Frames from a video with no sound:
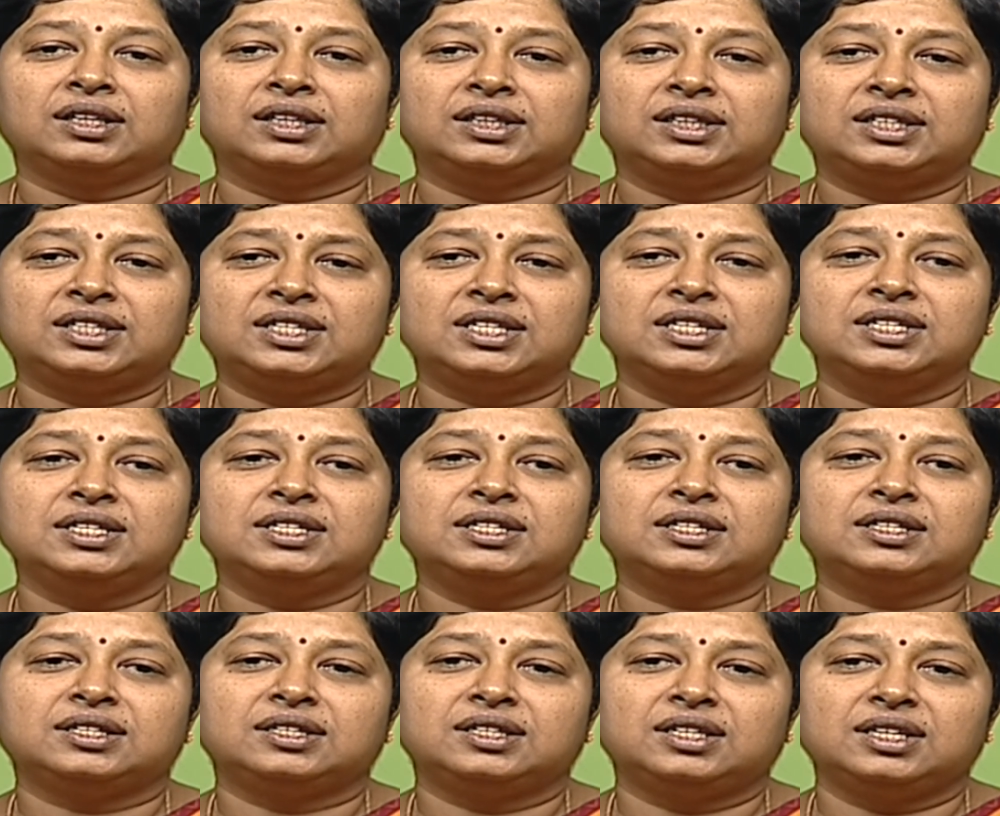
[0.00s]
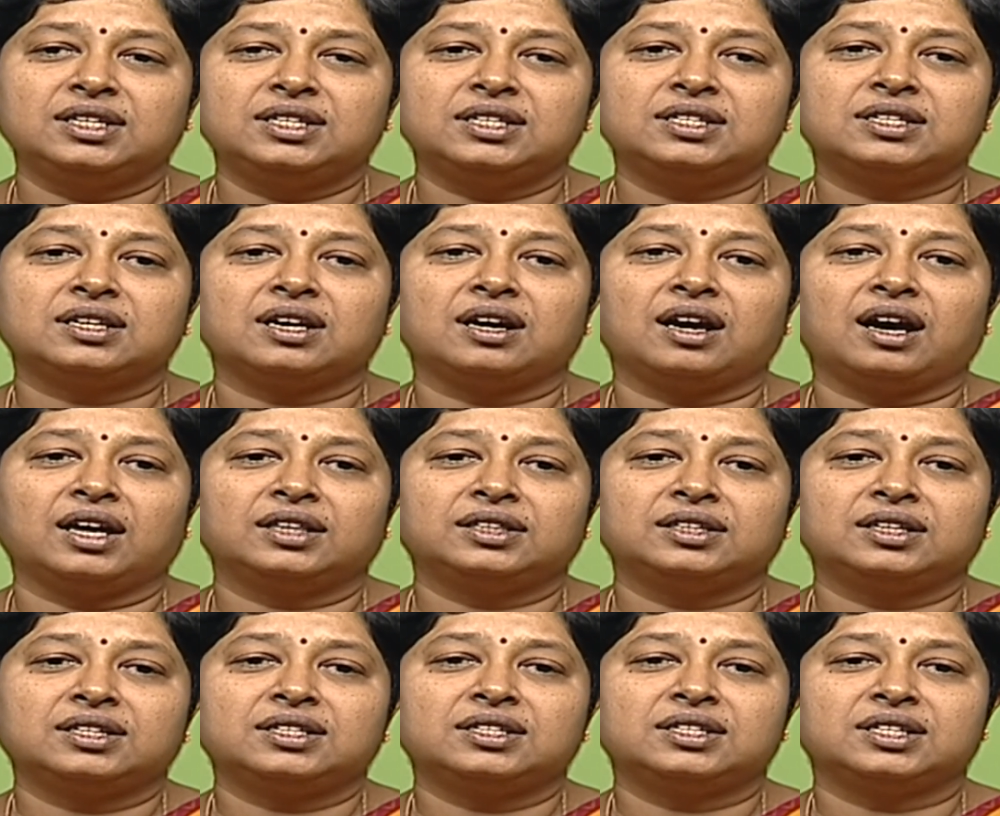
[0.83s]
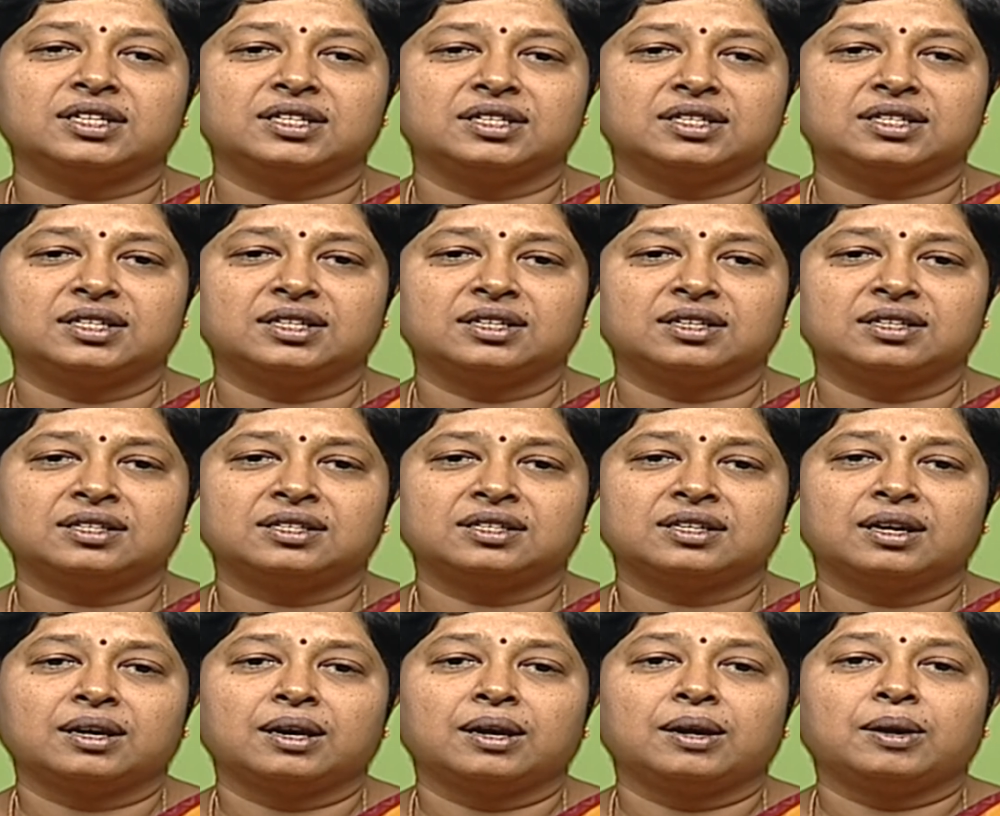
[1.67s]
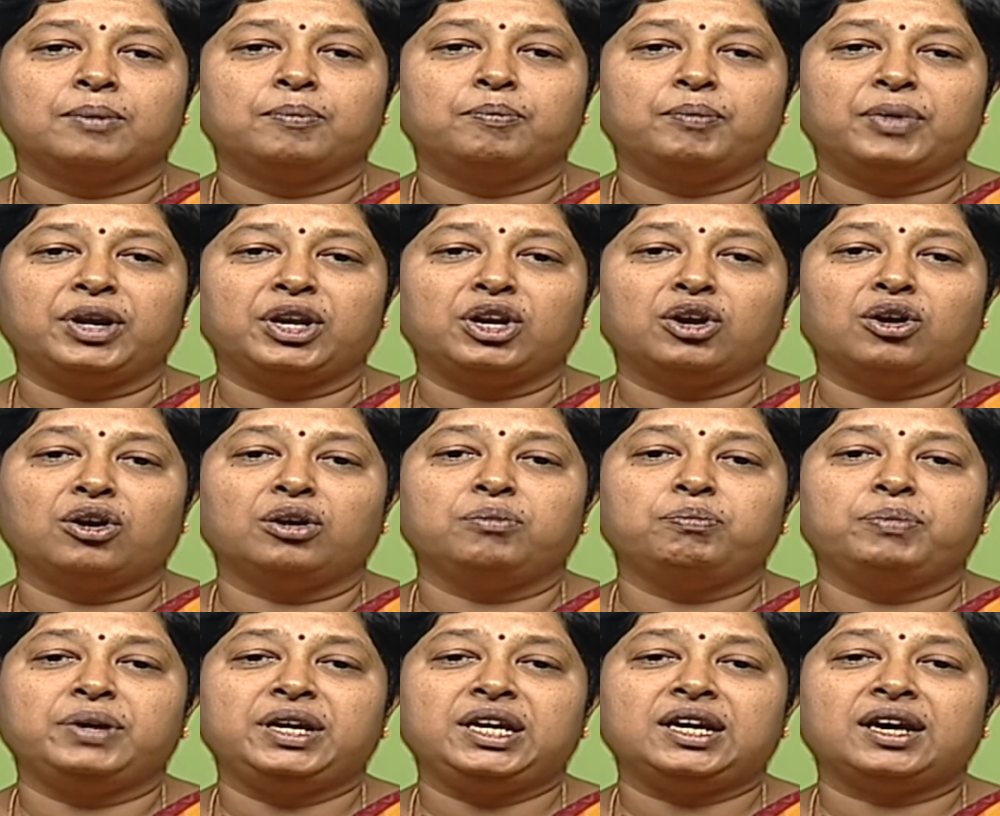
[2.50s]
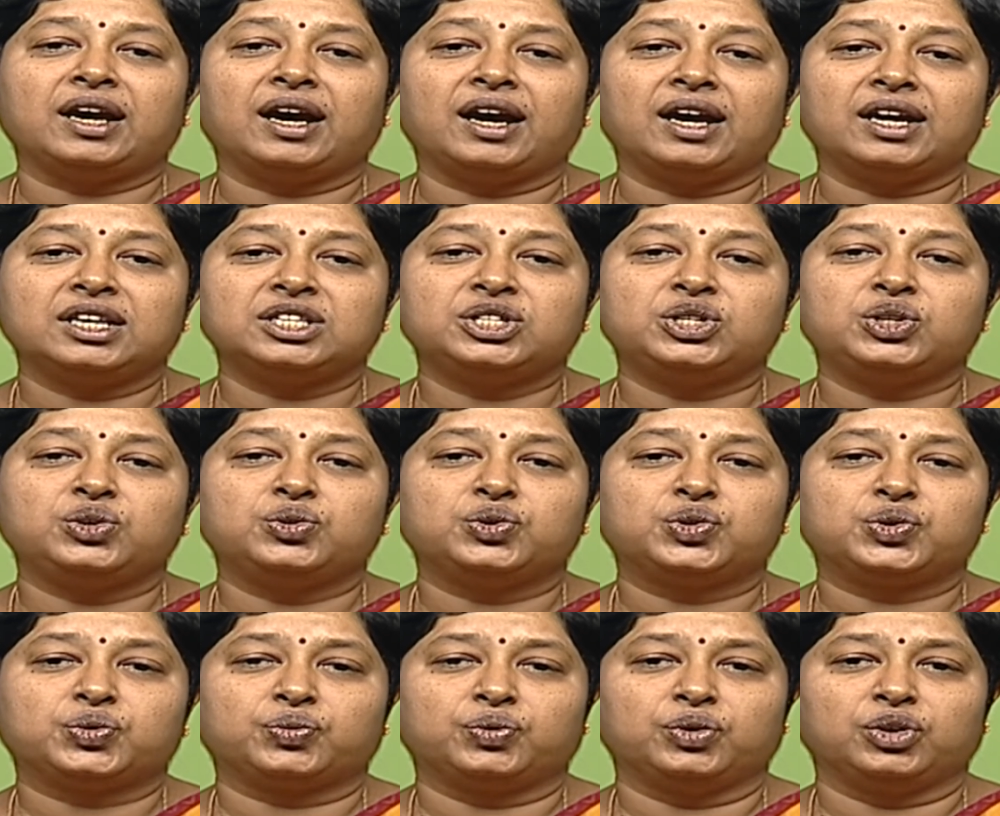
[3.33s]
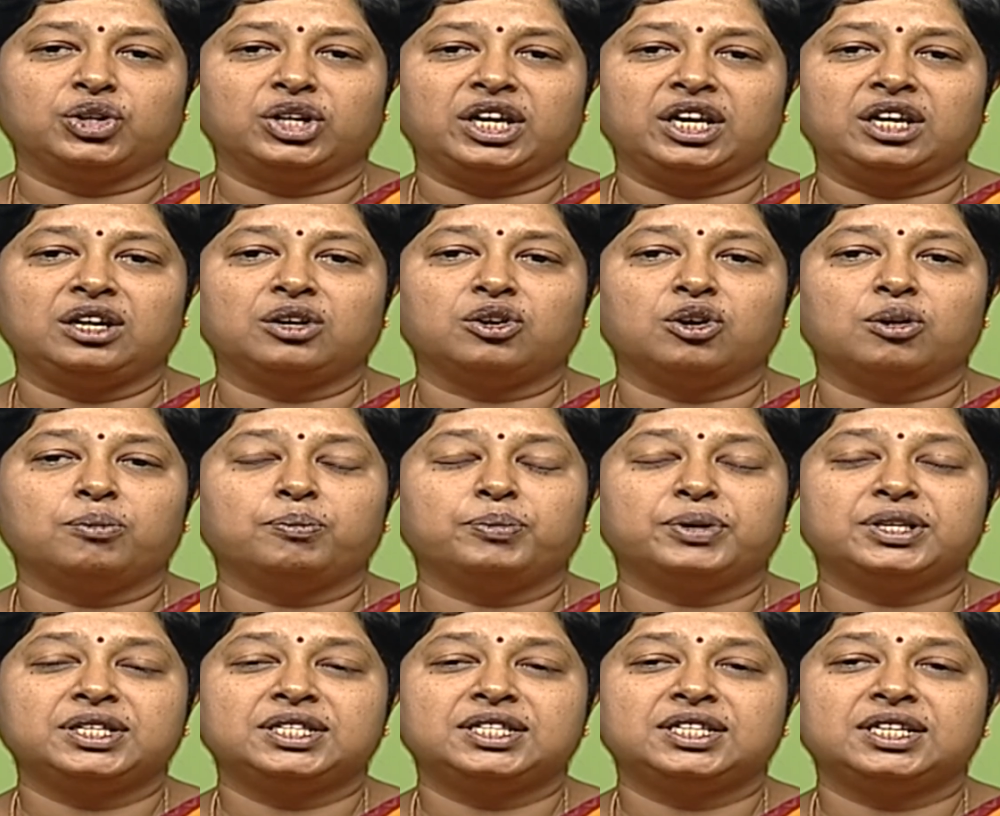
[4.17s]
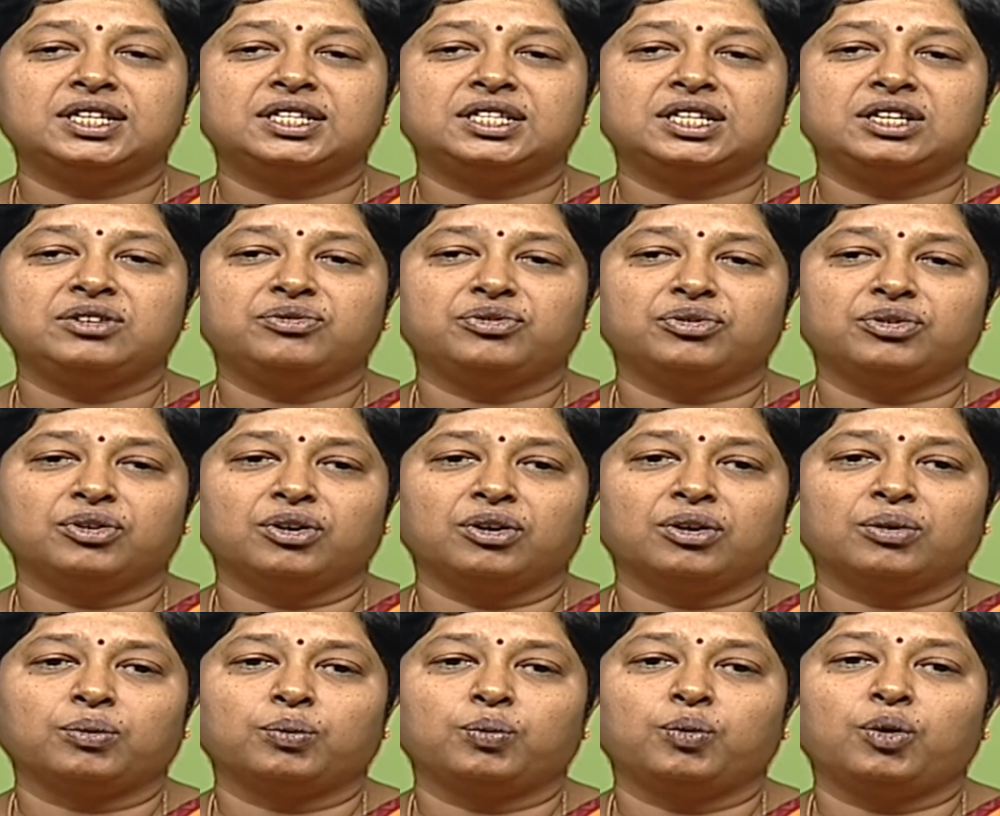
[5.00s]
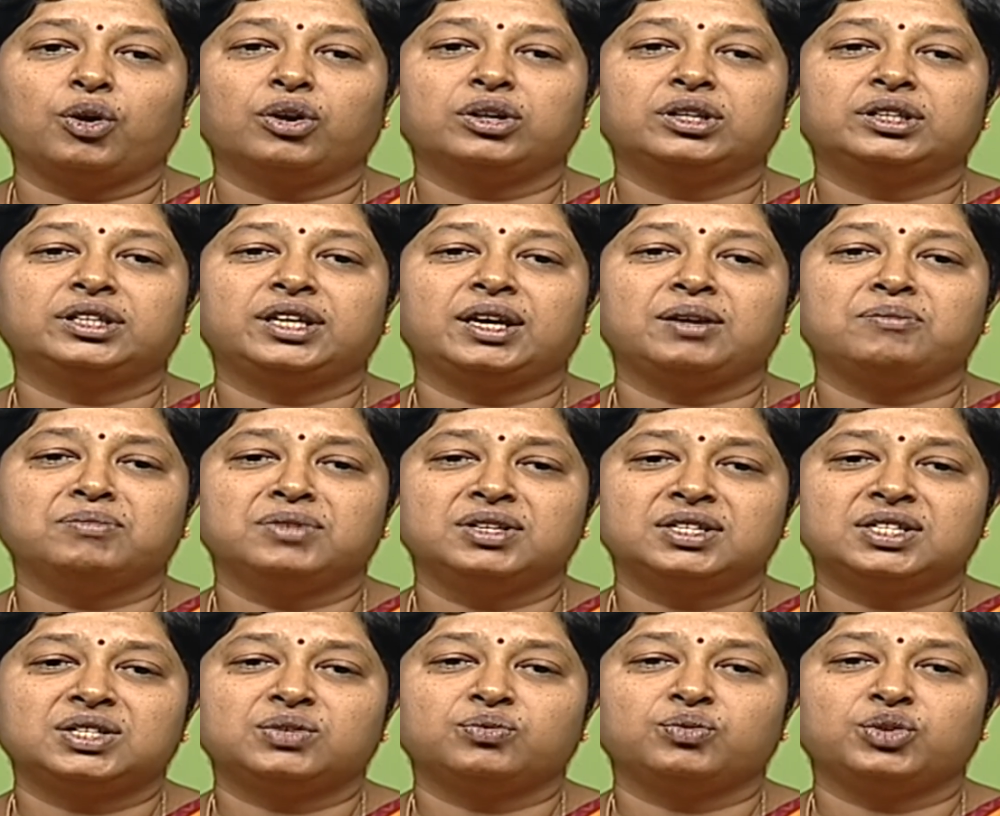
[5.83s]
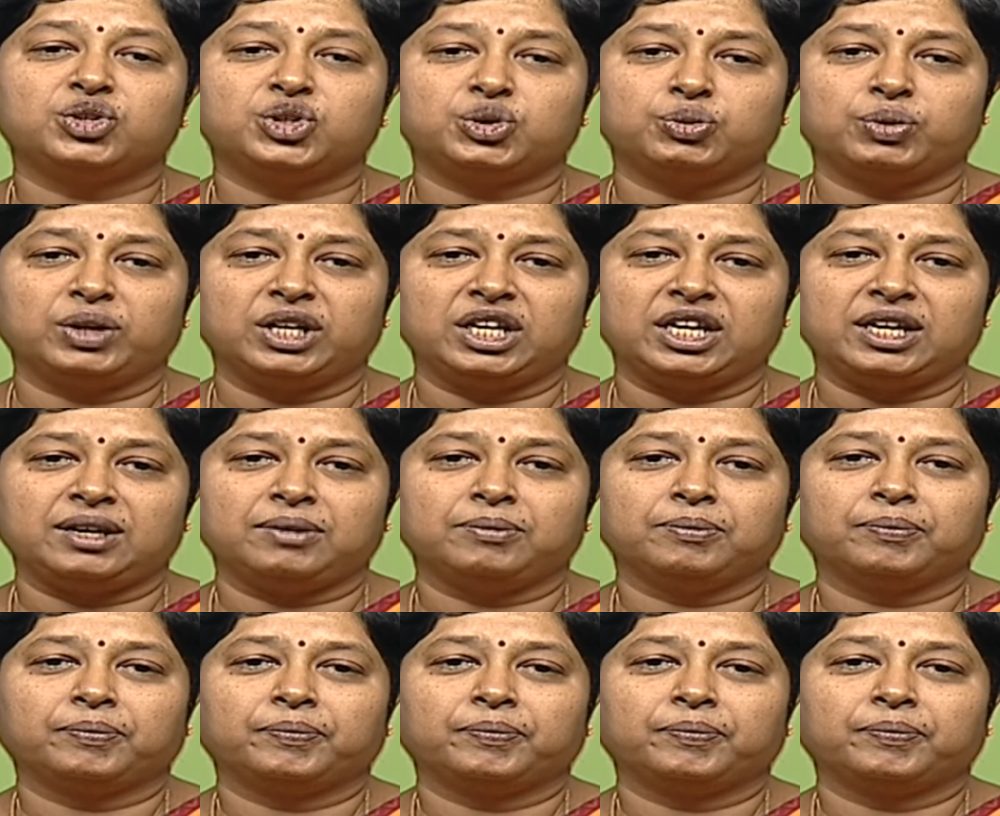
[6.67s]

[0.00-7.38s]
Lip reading: since this other senses may not be as useful in compensating for what they miss visually.